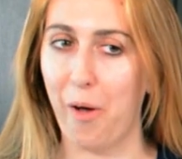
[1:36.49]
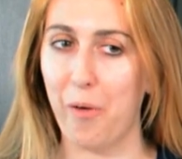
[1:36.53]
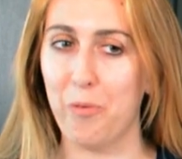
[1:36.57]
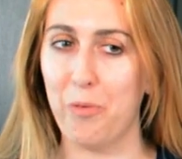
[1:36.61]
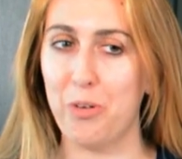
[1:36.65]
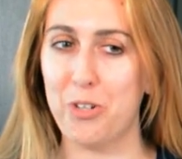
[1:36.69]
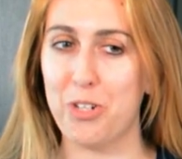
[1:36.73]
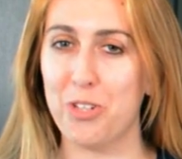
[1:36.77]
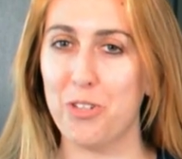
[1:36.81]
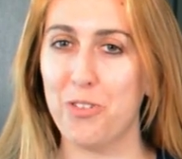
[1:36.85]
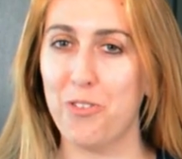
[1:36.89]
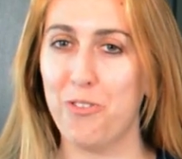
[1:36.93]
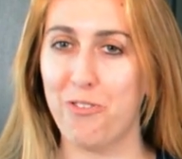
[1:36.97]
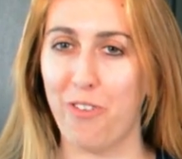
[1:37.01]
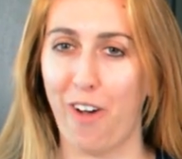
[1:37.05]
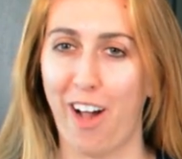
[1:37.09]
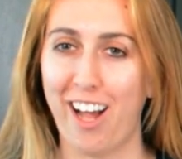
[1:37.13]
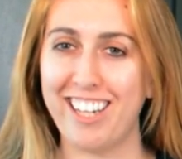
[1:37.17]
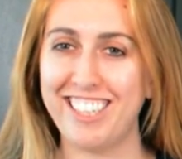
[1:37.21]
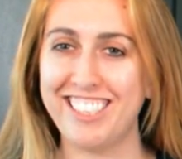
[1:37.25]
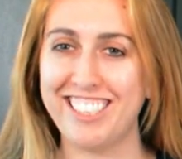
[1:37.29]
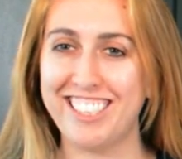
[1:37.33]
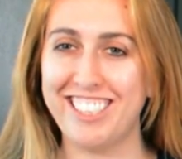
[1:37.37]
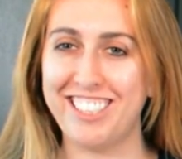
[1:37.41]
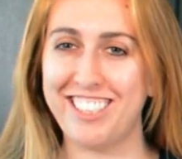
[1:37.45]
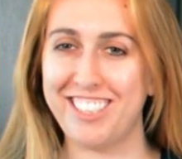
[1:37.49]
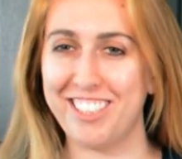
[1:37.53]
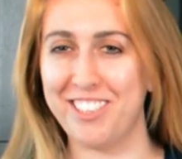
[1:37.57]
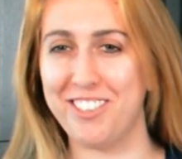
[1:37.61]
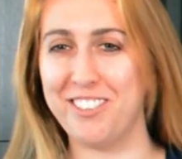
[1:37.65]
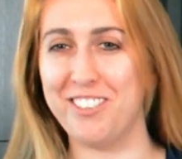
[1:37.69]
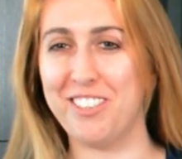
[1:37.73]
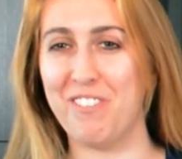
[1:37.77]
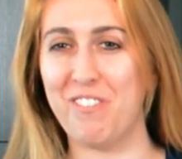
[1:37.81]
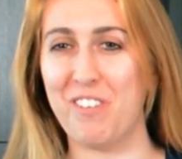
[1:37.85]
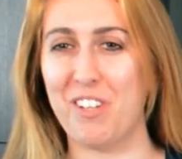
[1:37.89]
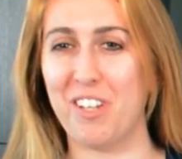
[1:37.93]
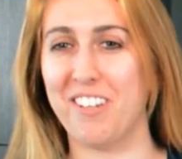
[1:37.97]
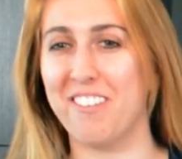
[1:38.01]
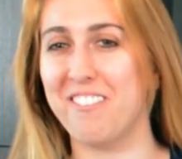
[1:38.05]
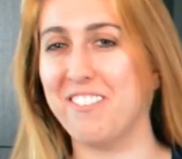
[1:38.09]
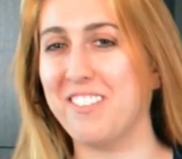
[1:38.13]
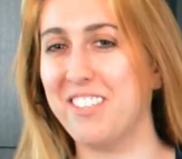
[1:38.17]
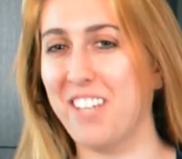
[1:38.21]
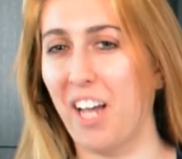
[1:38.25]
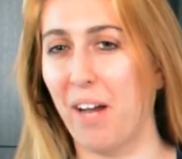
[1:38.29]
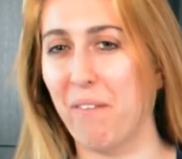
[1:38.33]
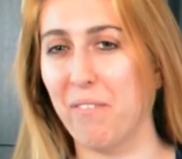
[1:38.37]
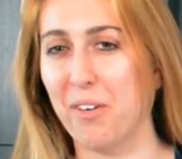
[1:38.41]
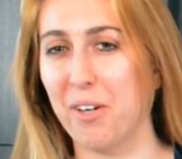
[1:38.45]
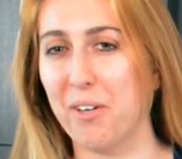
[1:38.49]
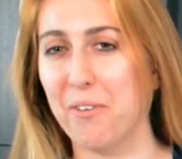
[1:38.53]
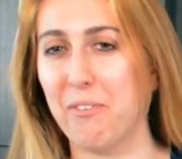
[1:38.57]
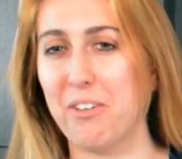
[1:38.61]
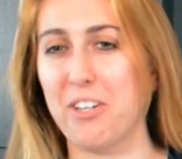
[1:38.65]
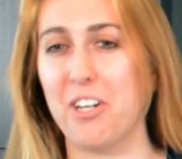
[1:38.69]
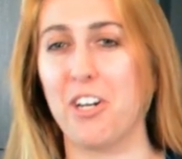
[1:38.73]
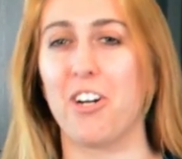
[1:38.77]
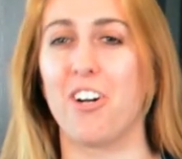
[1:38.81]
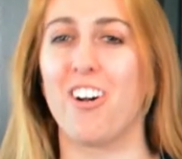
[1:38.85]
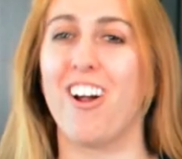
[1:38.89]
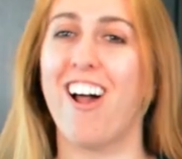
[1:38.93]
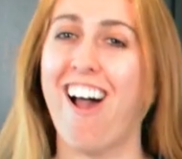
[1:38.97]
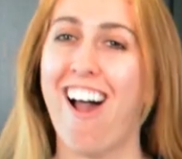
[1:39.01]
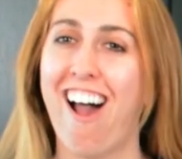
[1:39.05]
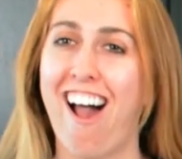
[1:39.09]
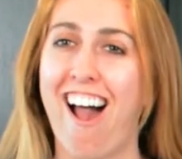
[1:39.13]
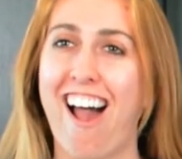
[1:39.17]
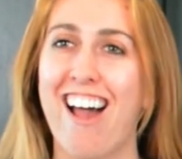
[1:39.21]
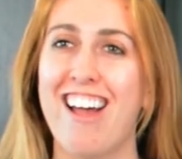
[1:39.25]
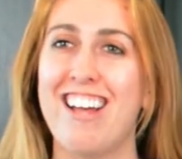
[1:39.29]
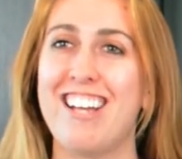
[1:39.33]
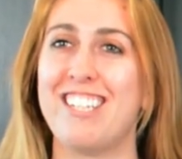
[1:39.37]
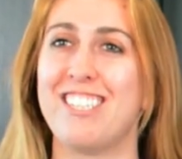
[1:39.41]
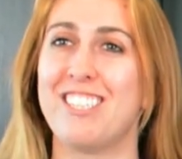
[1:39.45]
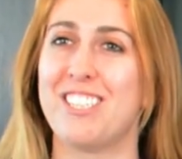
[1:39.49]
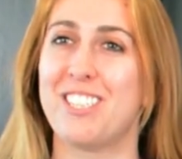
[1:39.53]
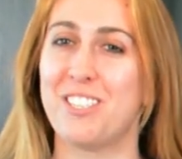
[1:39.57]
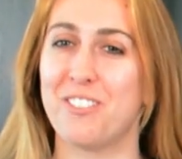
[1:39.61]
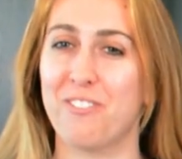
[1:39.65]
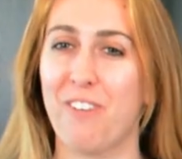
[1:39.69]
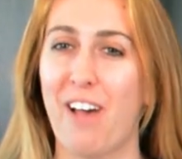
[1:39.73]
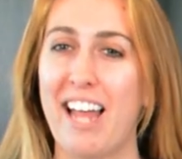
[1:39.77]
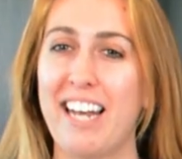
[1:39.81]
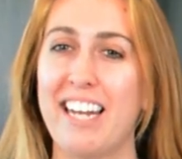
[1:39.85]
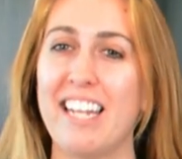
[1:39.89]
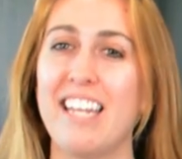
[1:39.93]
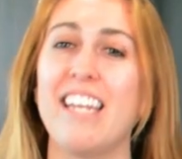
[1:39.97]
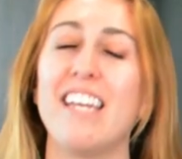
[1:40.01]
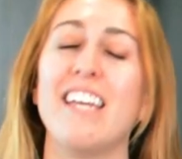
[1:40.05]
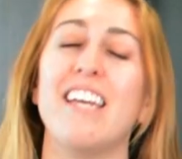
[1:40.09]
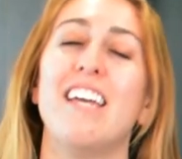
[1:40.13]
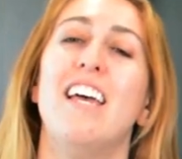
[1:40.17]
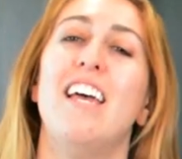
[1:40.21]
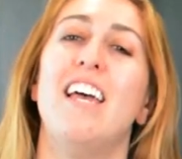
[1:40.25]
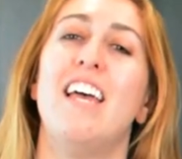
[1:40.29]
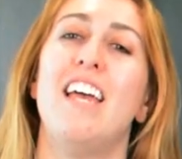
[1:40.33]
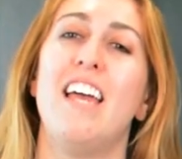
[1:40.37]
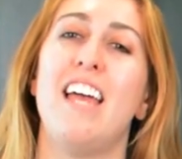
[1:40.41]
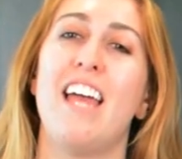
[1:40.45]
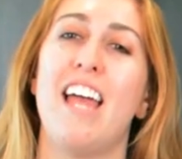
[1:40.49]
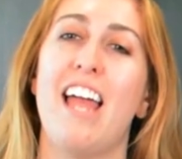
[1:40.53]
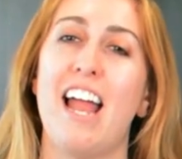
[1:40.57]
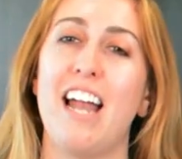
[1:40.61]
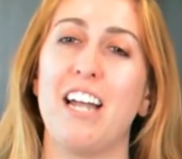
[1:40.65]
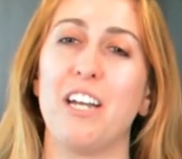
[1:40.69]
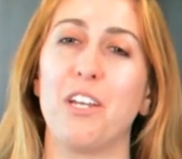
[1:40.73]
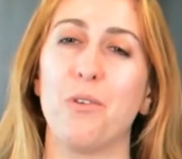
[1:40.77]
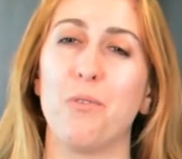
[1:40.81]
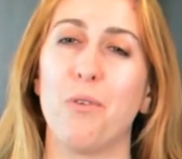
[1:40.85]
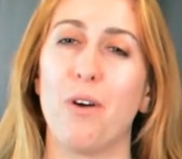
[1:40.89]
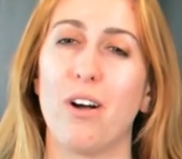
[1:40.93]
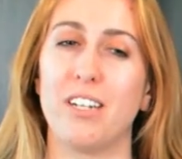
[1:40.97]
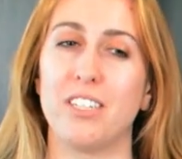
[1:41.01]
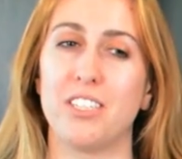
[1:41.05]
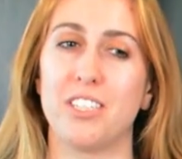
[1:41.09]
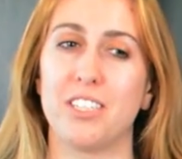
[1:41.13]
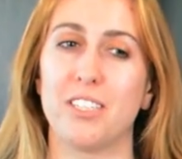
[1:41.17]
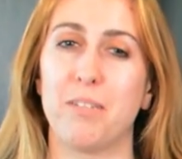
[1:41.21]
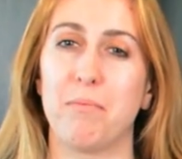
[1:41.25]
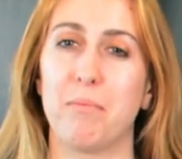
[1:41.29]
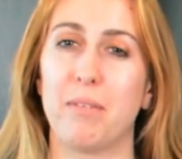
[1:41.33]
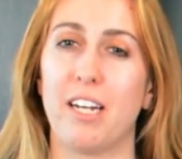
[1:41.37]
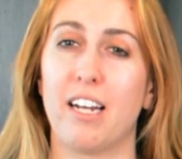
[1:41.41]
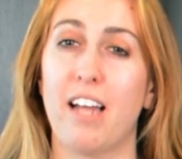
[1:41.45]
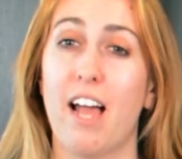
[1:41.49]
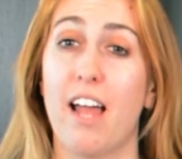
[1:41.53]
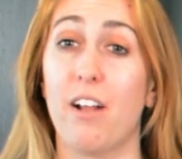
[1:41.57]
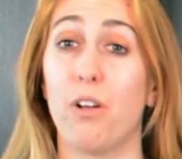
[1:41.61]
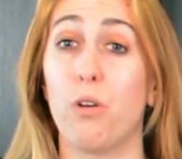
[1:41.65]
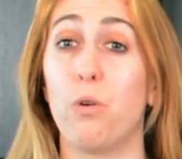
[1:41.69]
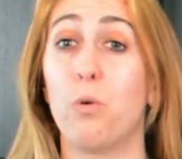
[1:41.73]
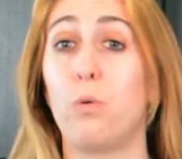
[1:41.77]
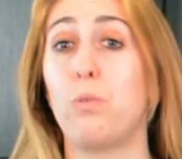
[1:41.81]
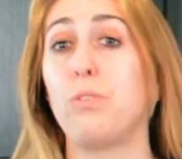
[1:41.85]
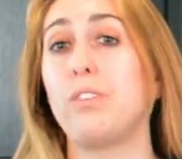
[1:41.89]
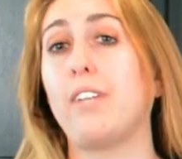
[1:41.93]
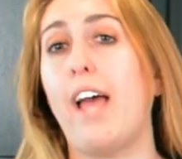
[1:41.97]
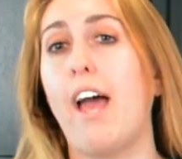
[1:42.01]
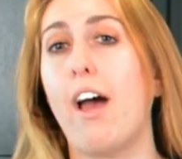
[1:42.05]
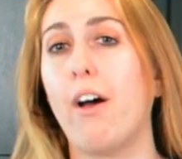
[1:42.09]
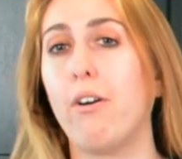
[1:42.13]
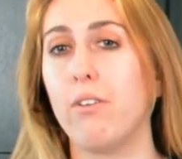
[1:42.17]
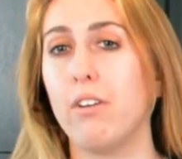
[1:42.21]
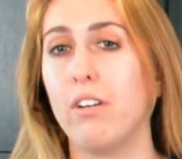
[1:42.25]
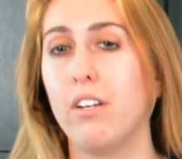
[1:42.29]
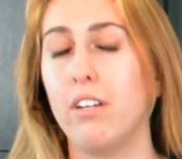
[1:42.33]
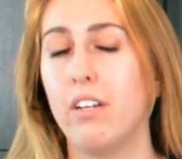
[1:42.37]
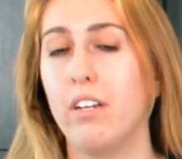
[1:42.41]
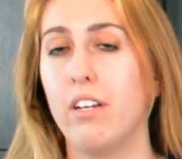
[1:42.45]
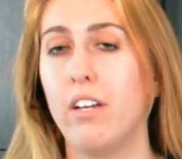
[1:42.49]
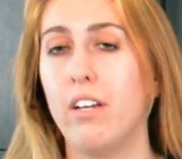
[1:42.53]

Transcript: which is fun to do in the middle of summer when you're hot and sweaty and you want just something to kind of cool down.